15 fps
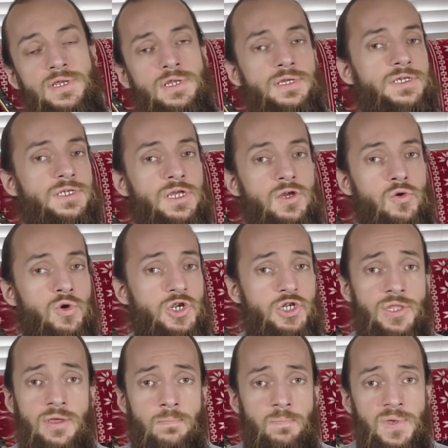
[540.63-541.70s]
to
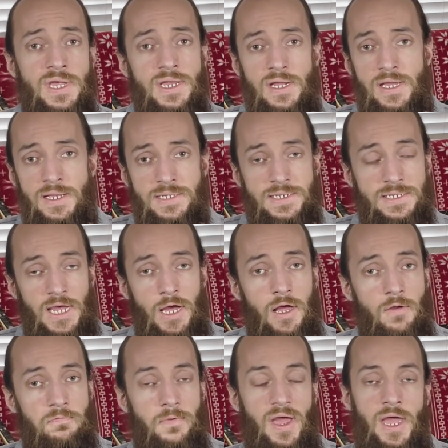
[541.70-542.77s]
distinguish the beat
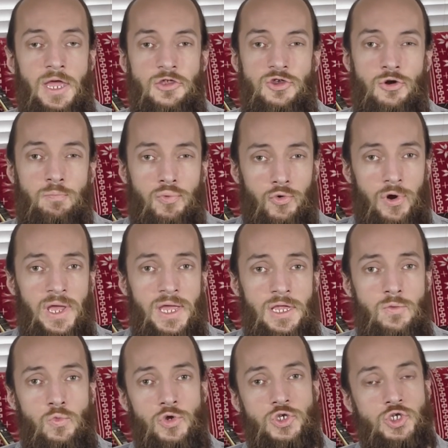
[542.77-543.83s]
itself, and your
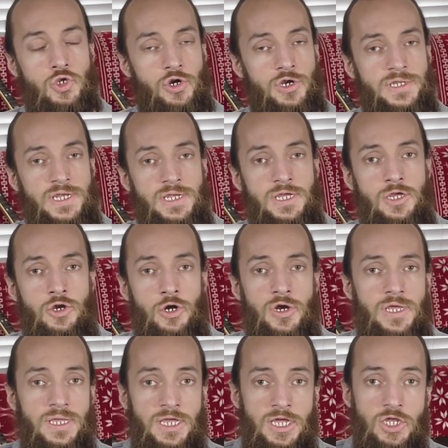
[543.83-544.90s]
brain will start to
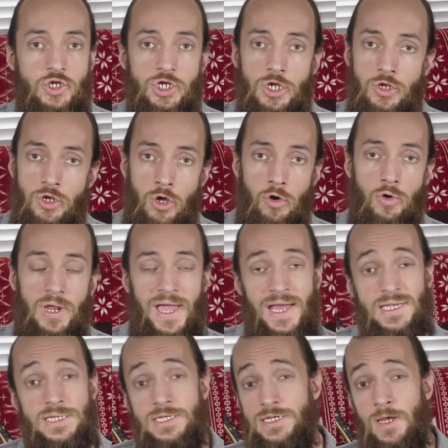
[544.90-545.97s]
hear each note
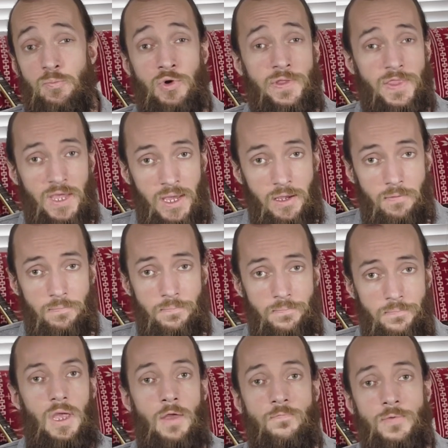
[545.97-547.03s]
as a separate thing.
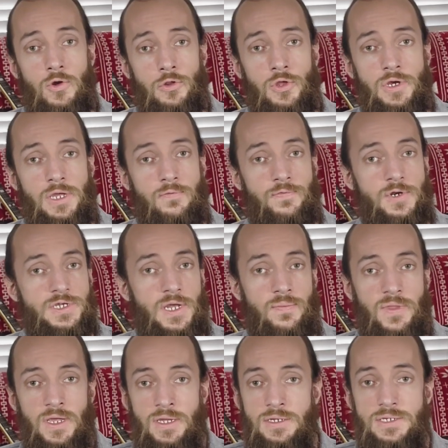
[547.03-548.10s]
If you're looking for
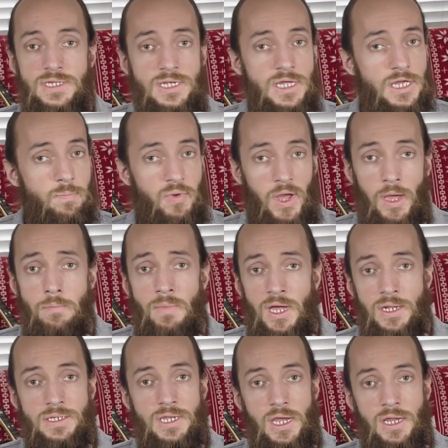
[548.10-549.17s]
something deep and
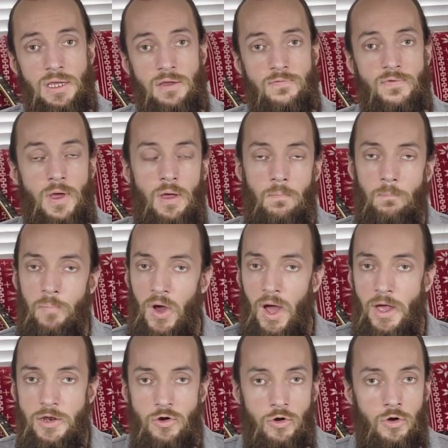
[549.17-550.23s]
meditative,
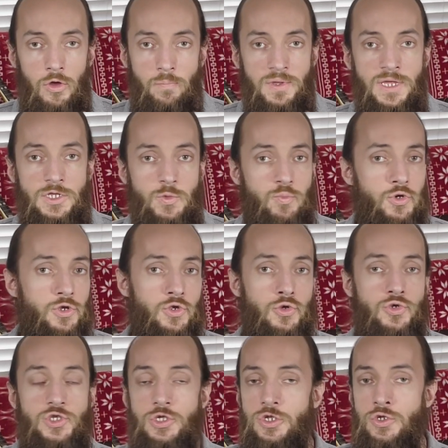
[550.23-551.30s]
binaural beats
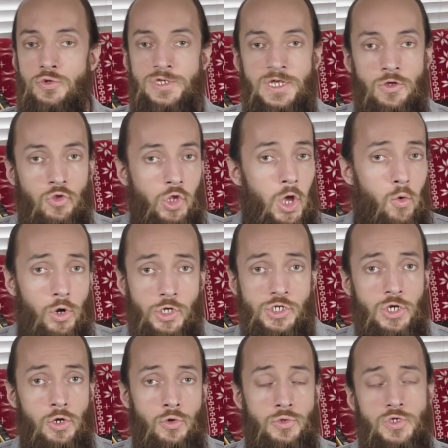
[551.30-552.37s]
produced using lower
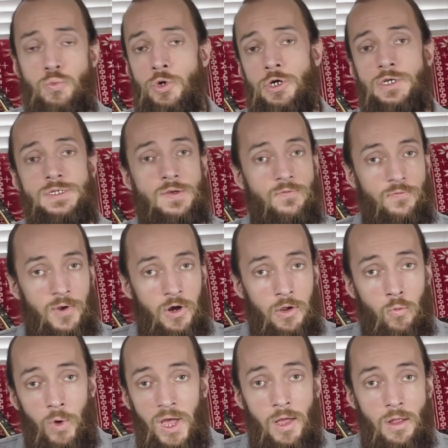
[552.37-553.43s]
tones works very
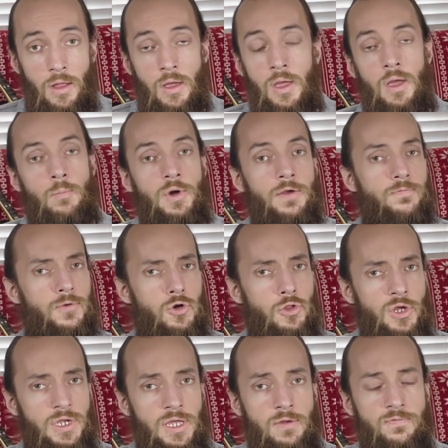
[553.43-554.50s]
well, but if you're
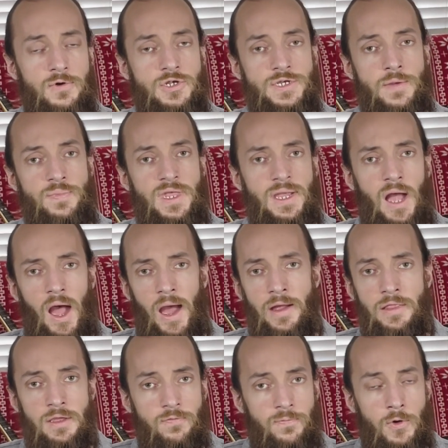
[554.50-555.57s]
looking for something
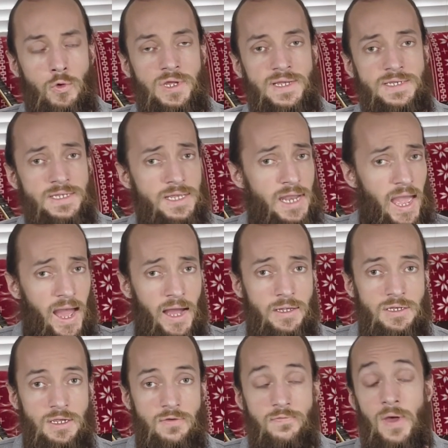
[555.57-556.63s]
highly focused and
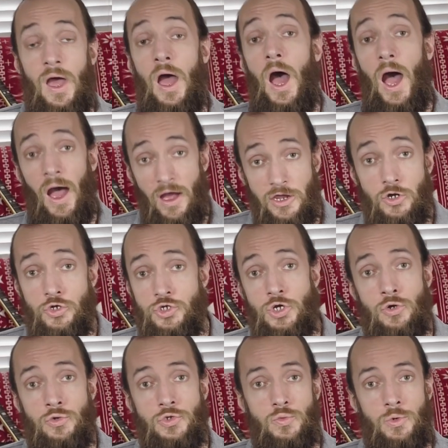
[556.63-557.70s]
active, higher
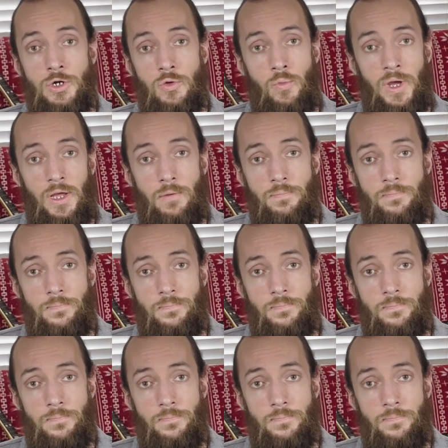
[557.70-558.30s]
tones work well.